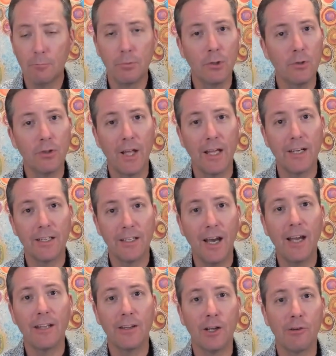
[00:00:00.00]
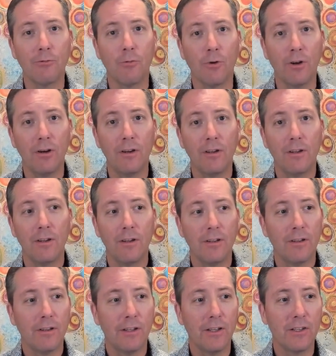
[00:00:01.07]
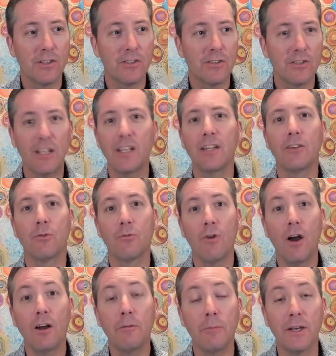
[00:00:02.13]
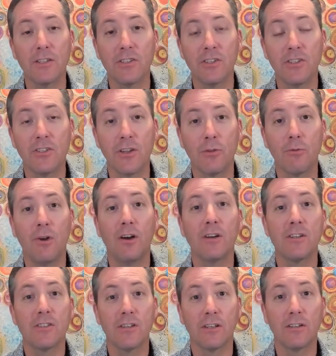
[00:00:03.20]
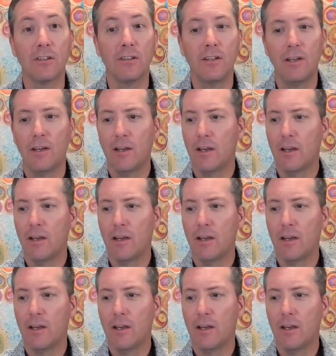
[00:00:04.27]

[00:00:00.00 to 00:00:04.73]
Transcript: Blue light at night, therefore, is sending the wrong message, the wrong signal.